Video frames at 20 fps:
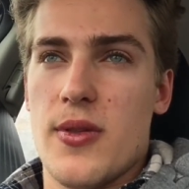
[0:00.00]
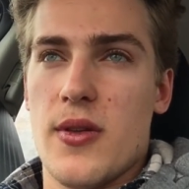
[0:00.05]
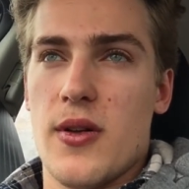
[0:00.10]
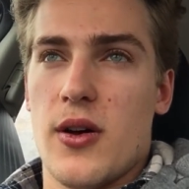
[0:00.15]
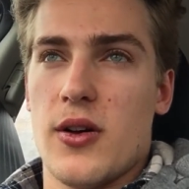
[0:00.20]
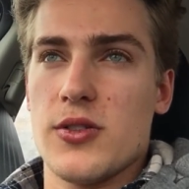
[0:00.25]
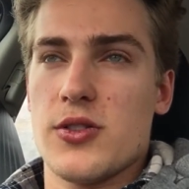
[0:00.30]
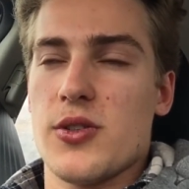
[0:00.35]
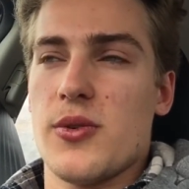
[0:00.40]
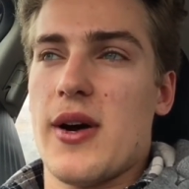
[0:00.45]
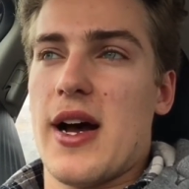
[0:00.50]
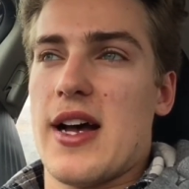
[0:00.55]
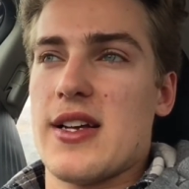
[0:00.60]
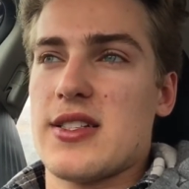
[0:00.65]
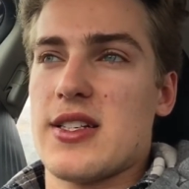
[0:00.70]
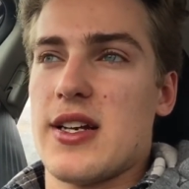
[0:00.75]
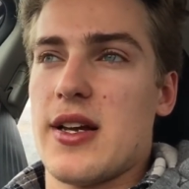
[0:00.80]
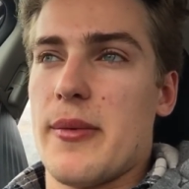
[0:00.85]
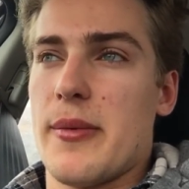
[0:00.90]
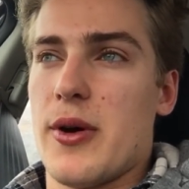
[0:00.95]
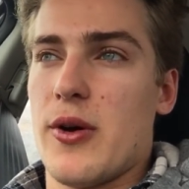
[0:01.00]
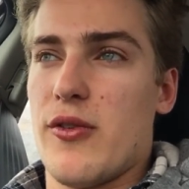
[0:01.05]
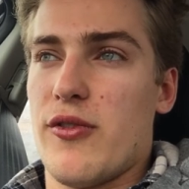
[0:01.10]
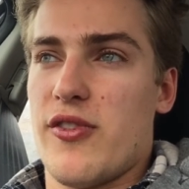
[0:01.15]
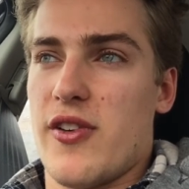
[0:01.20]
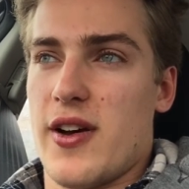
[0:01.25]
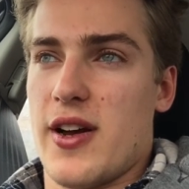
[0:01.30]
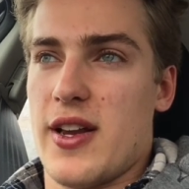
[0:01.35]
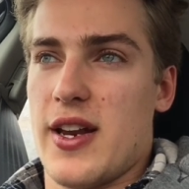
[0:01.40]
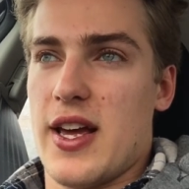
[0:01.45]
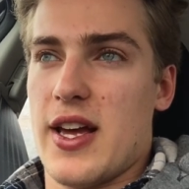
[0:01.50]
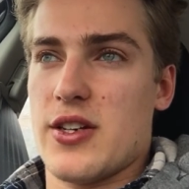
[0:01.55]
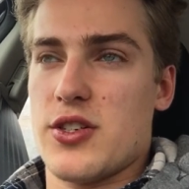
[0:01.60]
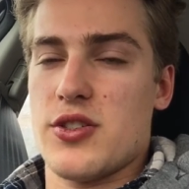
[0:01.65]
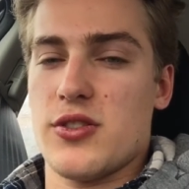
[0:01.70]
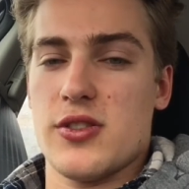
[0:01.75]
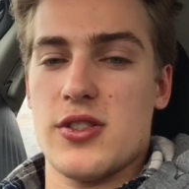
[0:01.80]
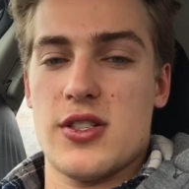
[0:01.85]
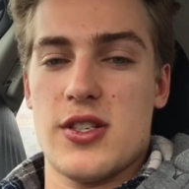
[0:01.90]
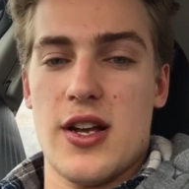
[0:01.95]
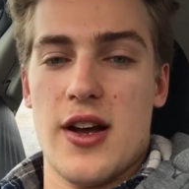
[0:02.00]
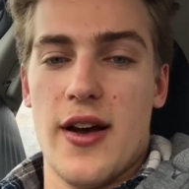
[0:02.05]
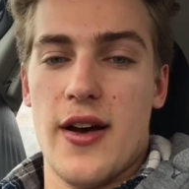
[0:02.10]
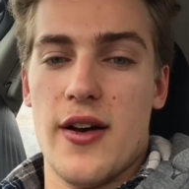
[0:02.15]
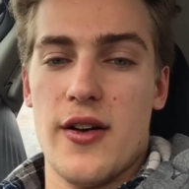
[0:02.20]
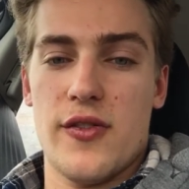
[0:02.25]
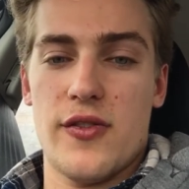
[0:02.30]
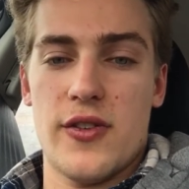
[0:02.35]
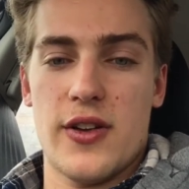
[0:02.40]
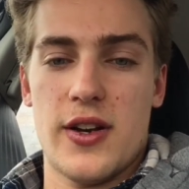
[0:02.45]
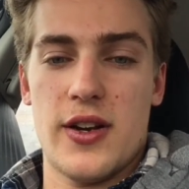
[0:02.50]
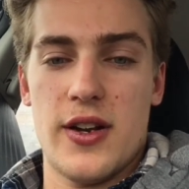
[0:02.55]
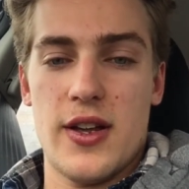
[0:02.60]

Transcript: also asking about financial stuff,